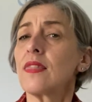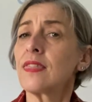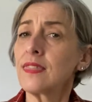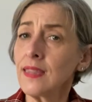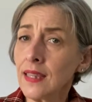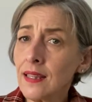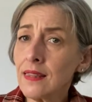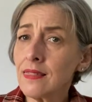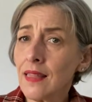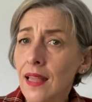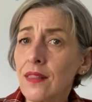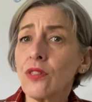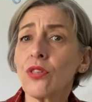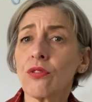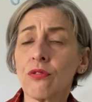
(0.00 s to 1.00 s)
think
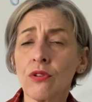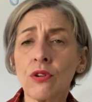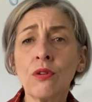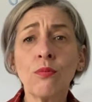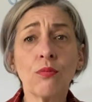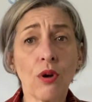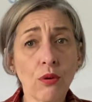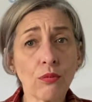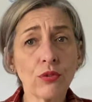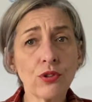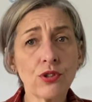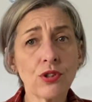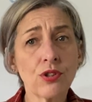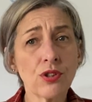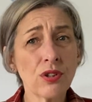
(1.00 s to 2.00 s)
that through. What would
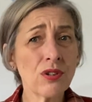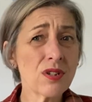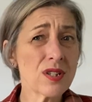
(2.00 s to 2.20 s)
you do?